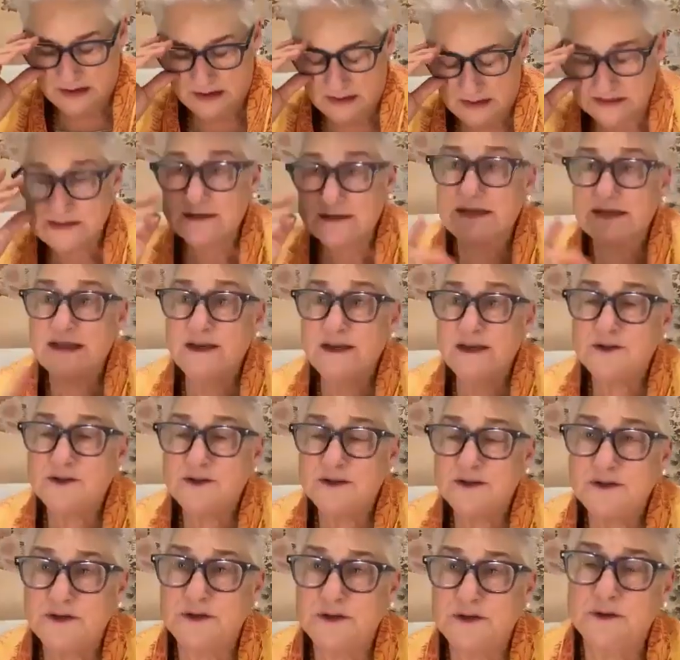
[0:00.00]
is
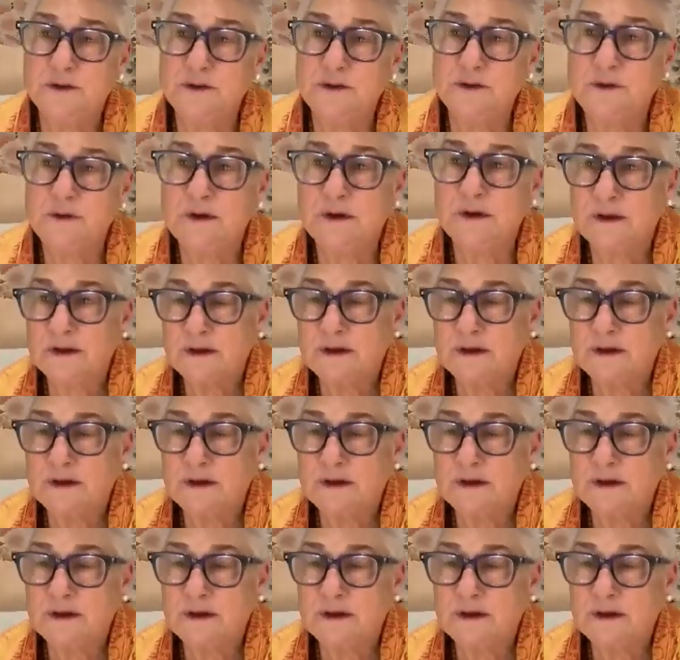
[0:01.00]
linked to